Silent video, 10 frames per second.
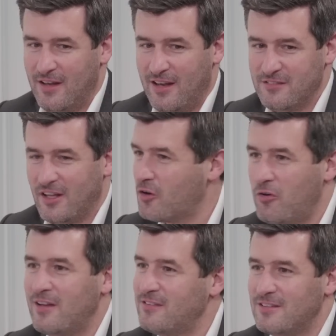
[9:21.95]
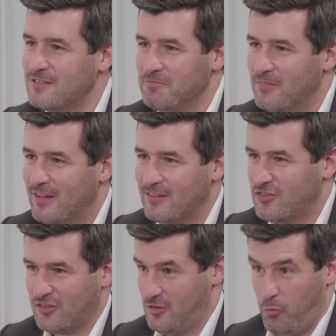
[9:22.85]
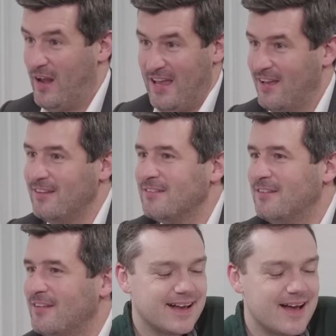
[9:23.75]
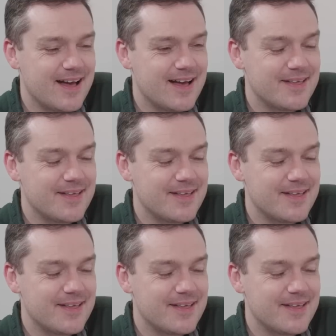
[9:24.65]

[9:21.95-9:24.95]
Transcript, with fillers: isn't a criticism. It's just the way it is, know?